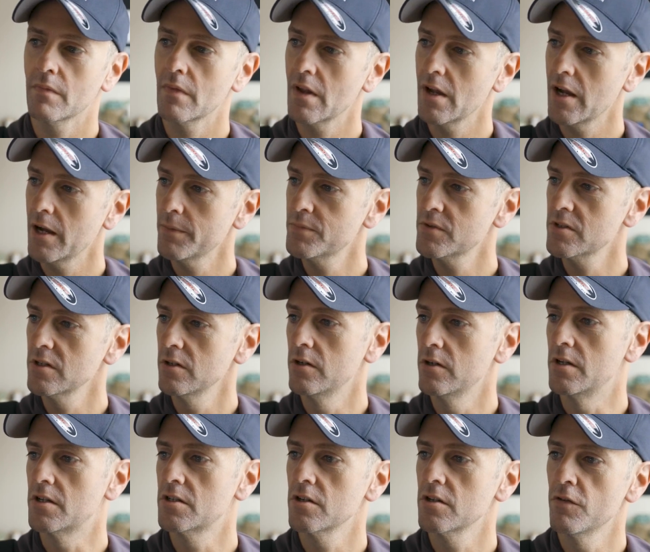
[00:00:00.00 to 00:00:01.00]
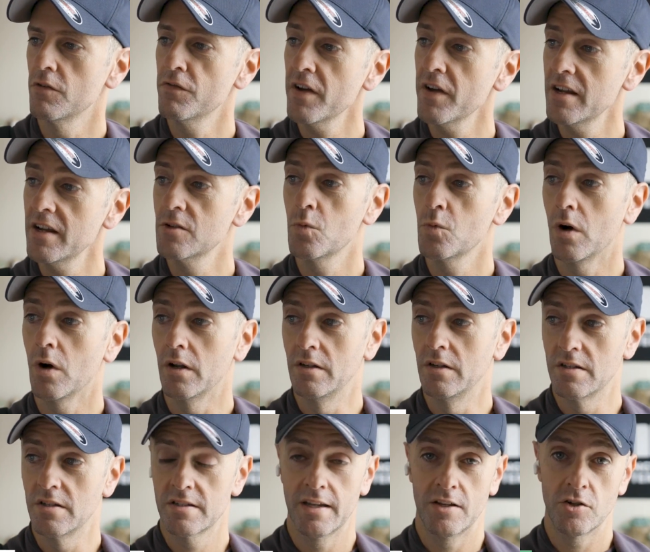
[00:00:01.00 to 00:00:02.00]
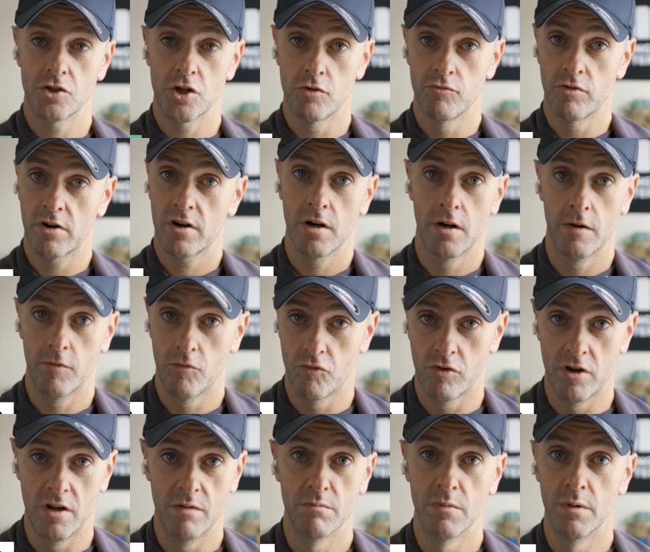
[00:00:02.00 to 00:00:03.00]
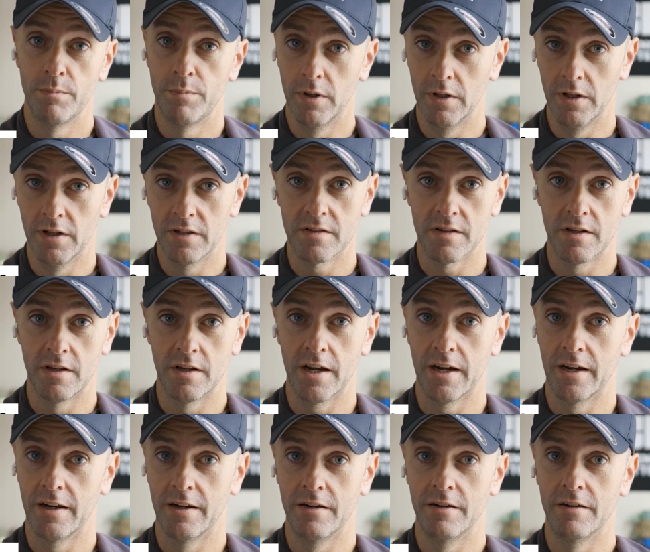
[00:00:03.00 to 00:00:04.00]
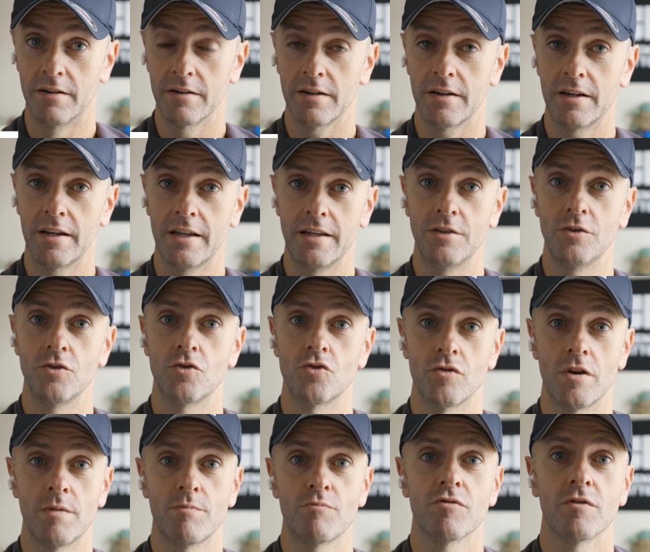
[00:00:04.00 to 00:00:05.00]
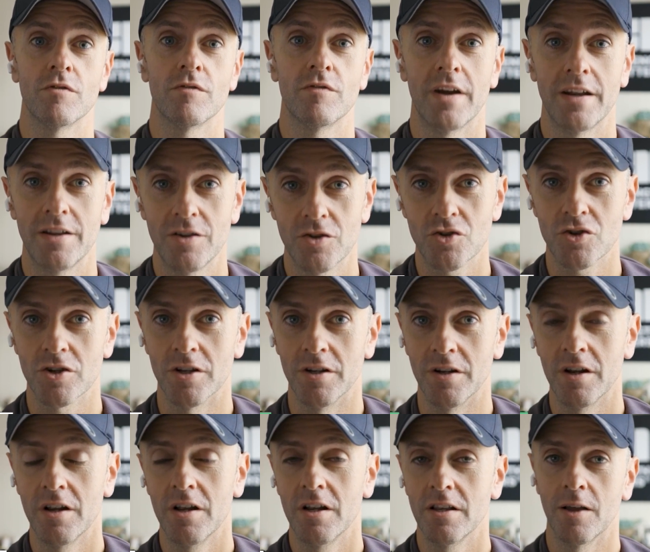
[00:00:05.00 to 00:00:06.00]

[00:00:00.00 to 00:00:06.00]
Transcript: Absolutely. So, phase one is essentially recovery, mobility, and injury prevention.